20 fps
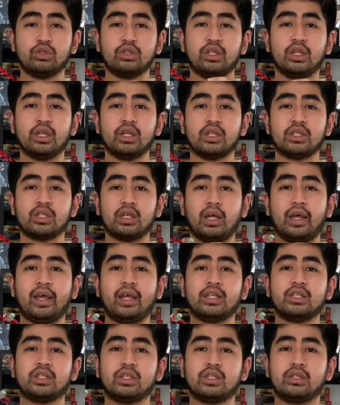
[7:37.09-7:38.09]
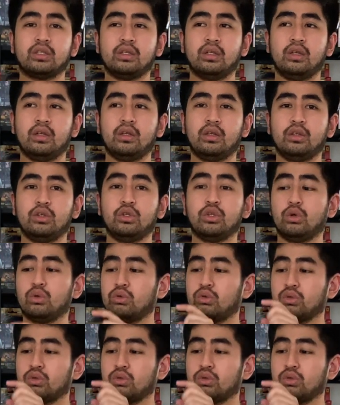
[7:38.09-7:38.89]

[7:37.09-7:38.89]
this as to